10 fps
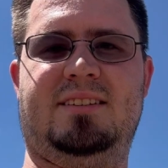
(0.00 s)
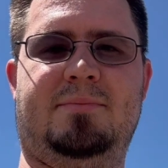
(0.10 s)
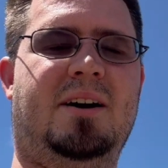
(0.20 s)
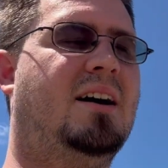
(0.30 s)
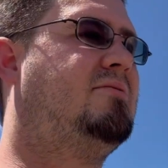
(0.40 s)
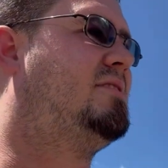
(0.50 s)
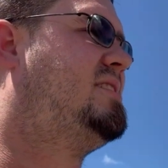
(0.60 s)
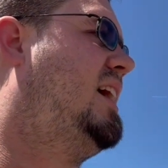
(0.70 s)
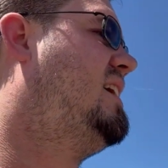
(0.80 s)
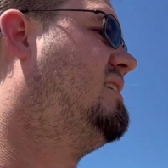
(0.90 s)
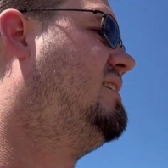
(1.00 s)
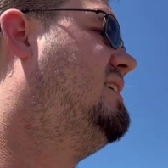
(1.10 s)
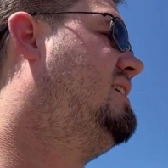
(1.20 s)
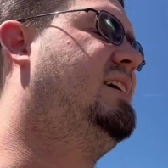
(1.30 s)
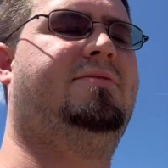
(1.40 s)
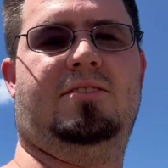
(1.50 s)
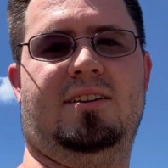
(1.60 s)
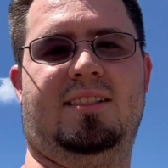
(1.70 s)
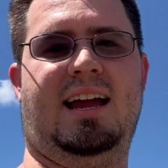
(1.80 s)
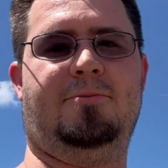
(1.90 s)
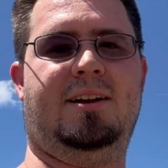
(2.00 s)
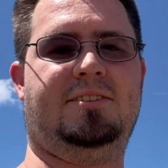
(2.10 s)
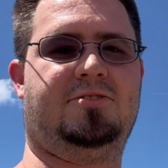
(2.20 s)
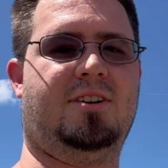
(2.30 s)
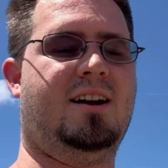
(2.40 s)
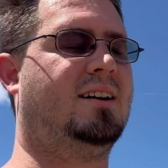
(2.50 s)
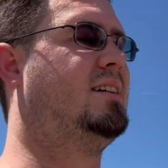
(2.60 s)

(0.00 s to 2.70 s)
a mile for tanker. If you're in a lightweight truck,